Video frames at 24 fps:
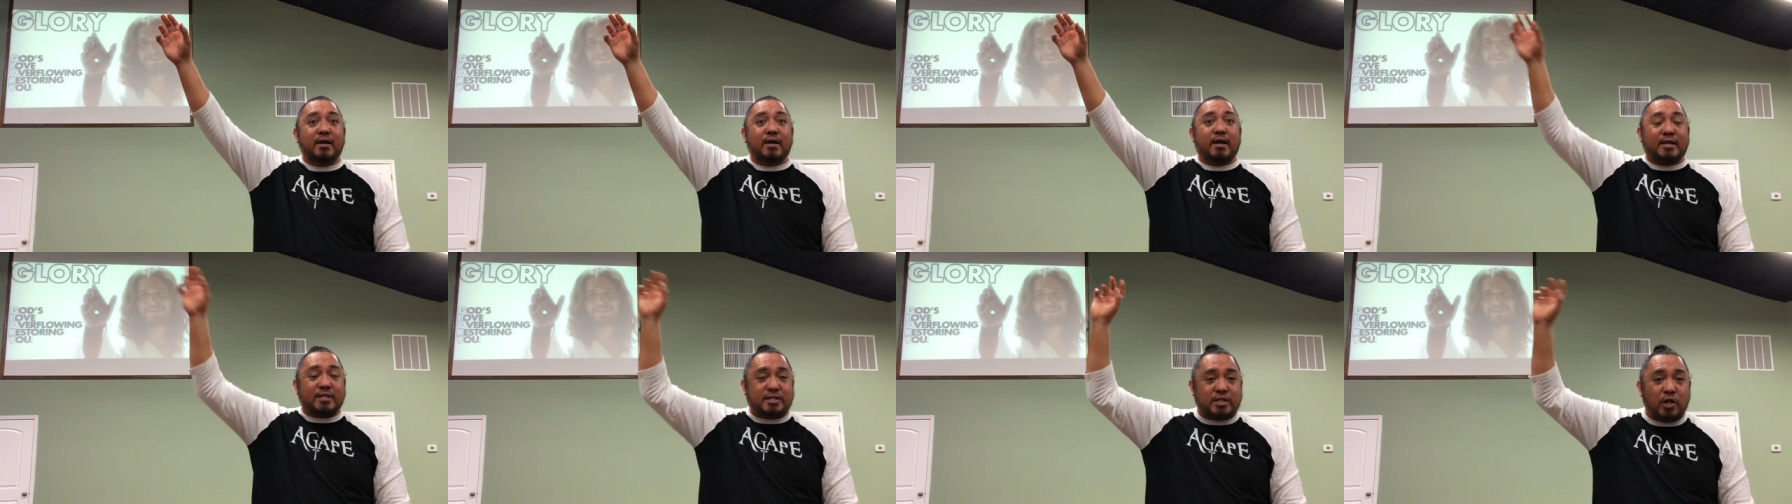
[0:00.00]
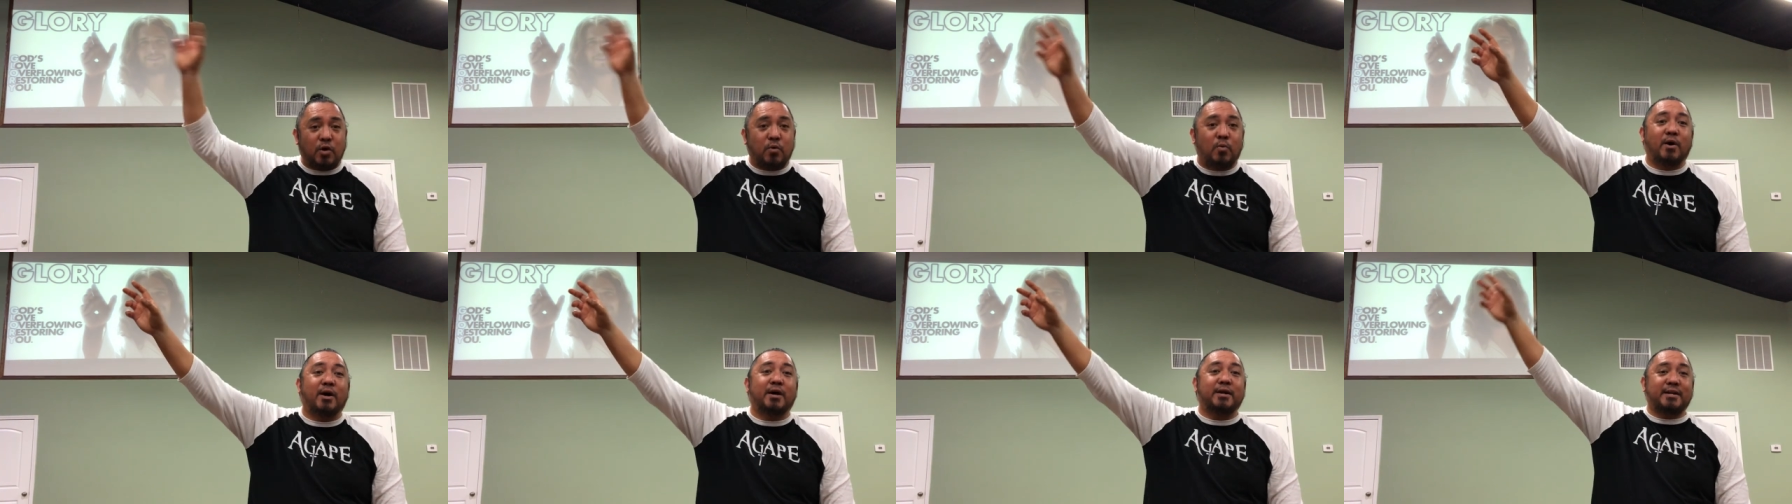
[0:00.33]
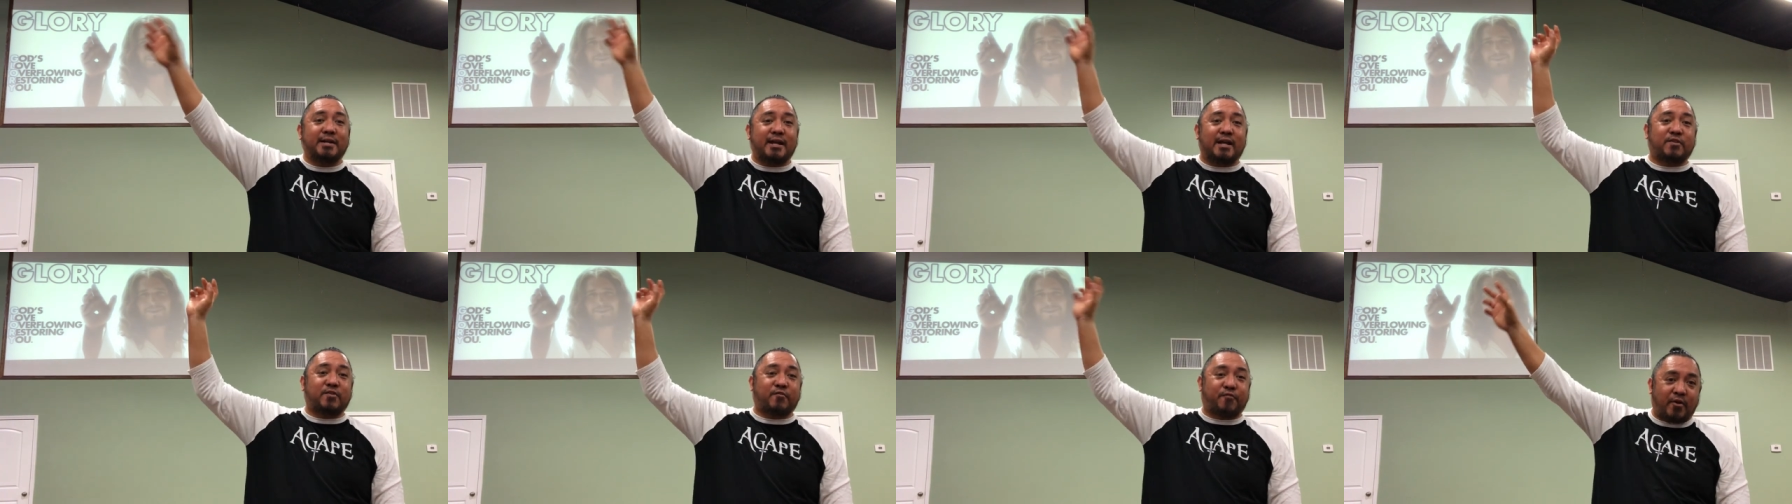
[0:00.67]
is the one
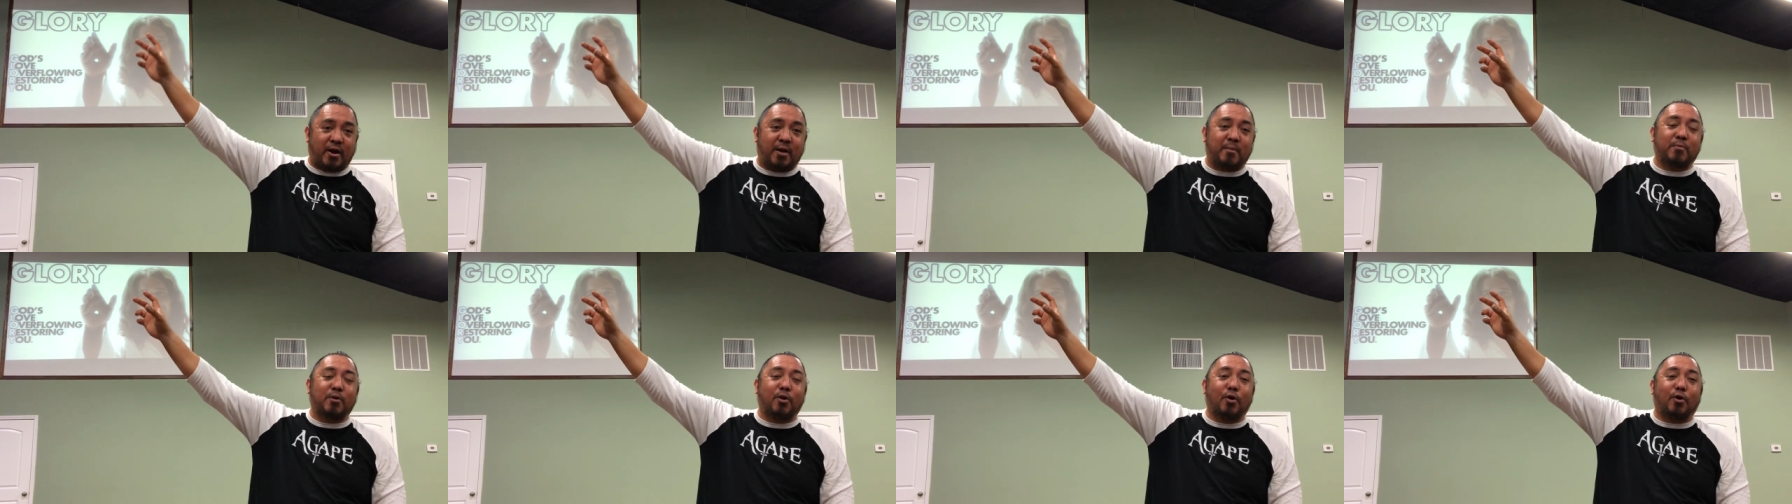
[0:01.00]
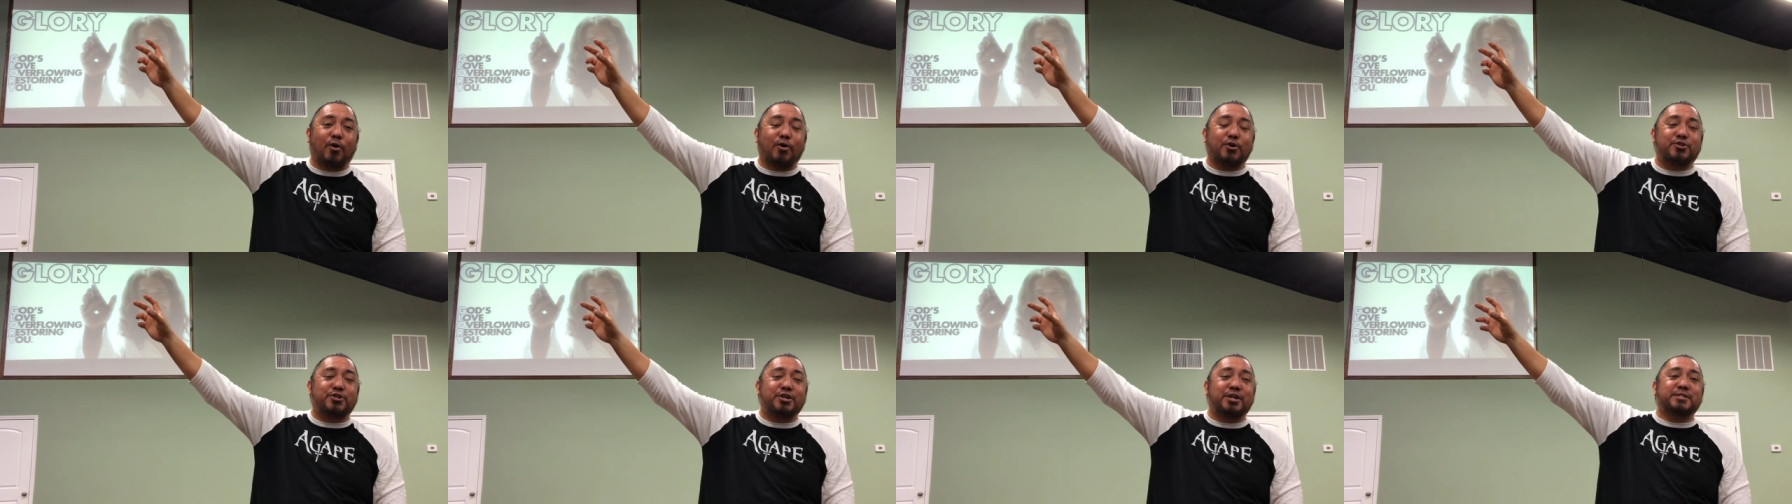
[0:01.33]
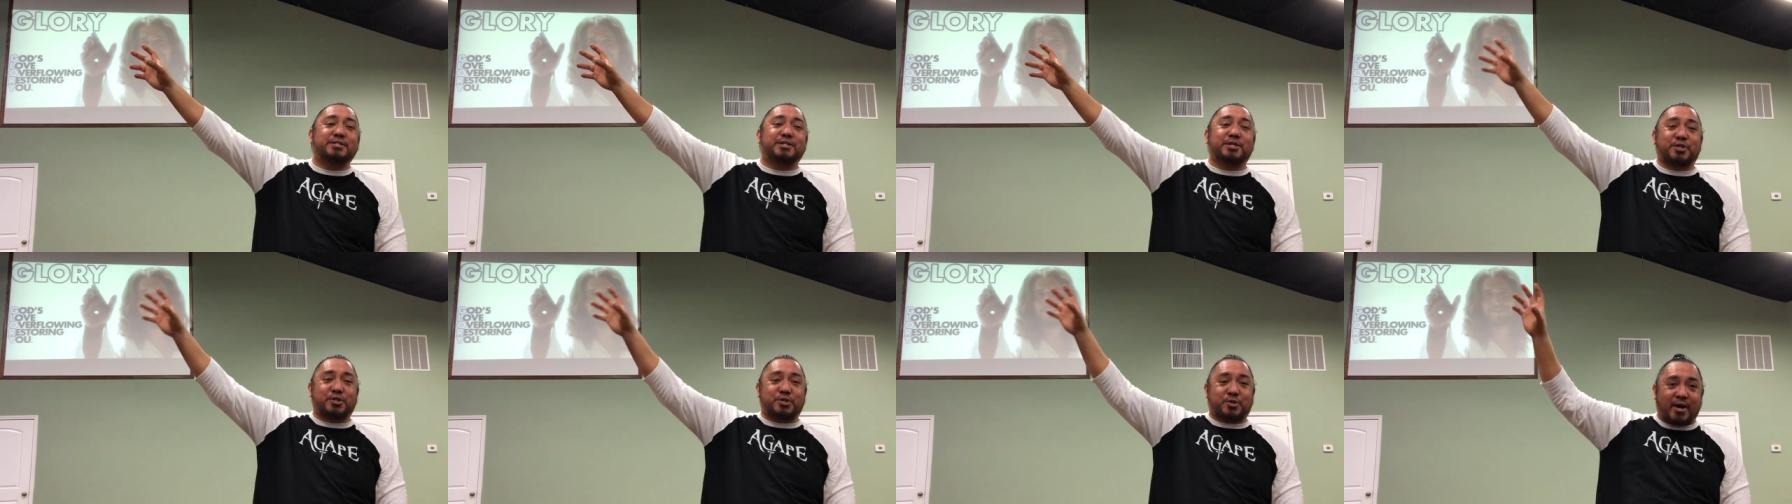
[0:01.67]
that's from Lord
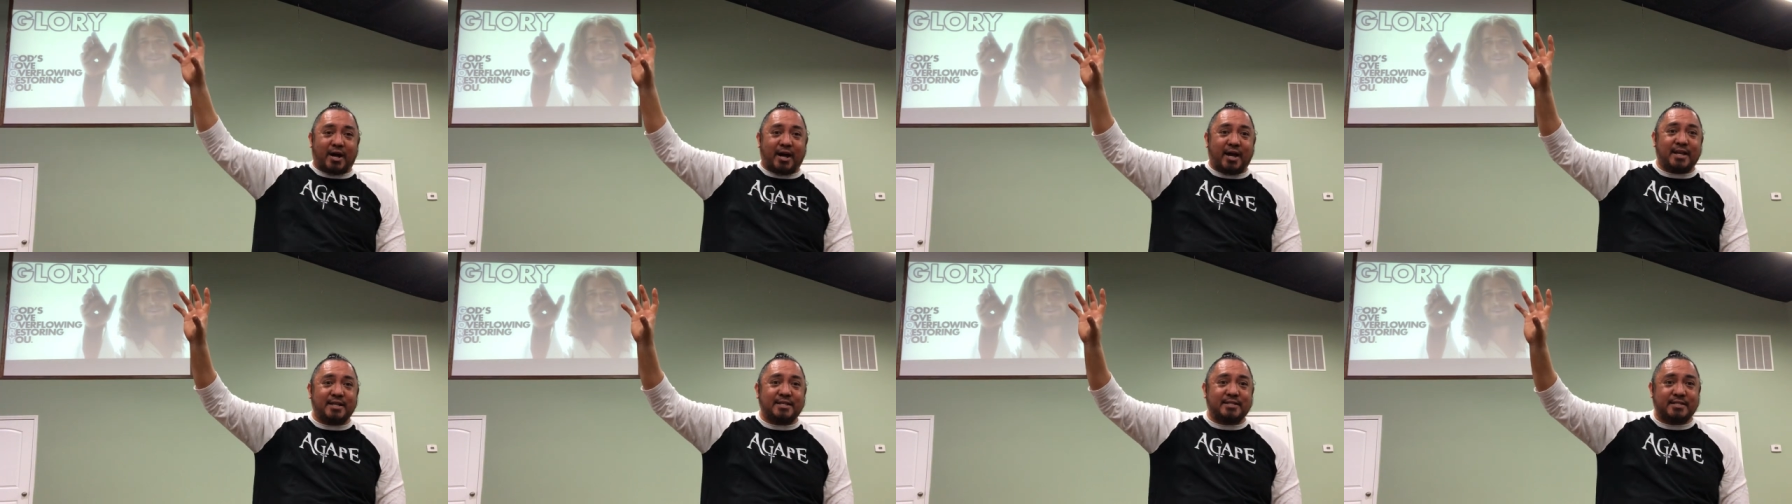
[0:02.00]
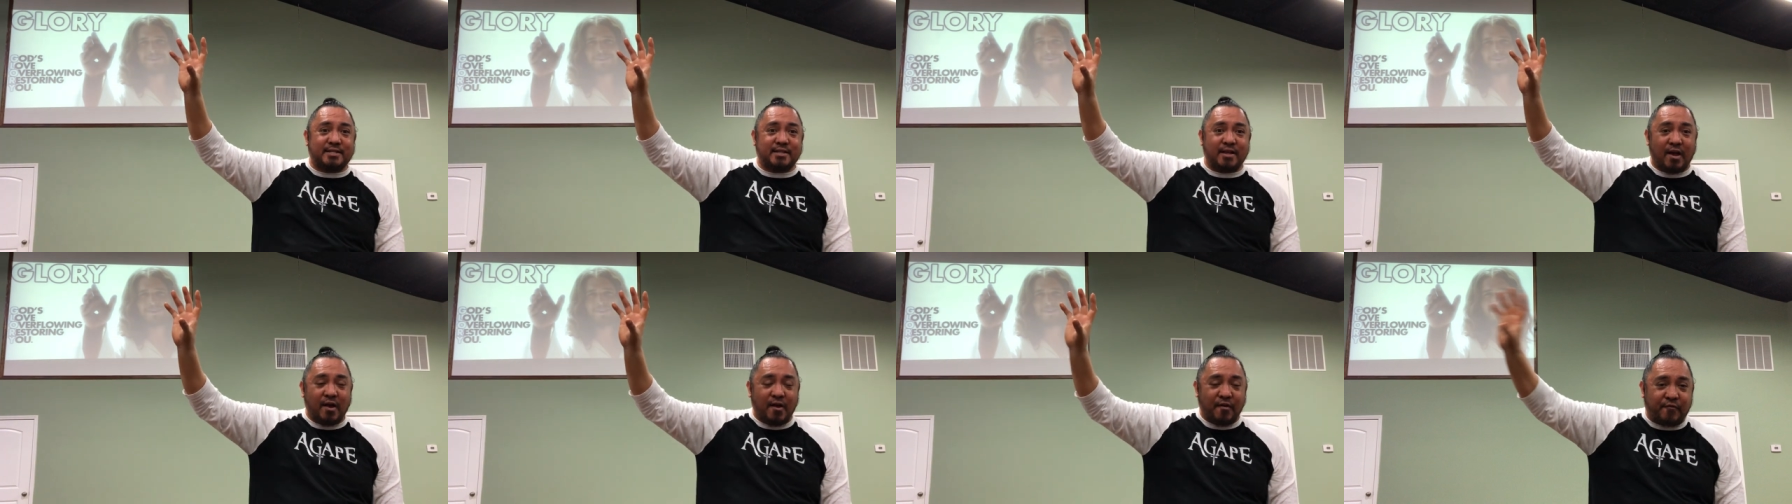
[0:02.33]
Jesus Christ,